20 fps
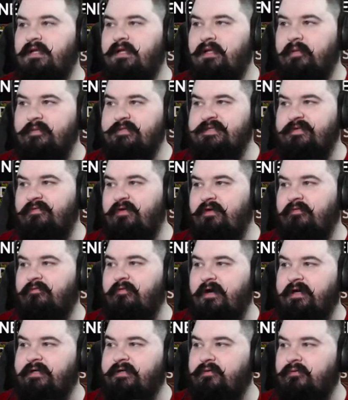Let me see if I can
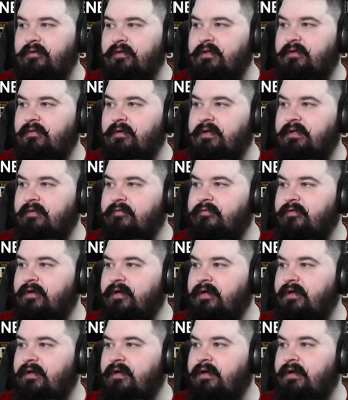find her really quickly for
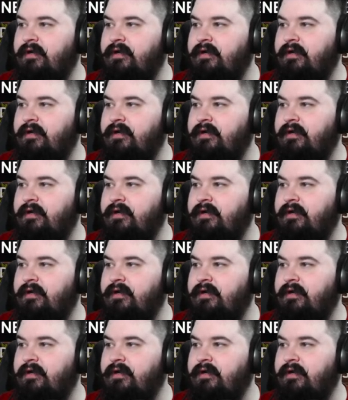you.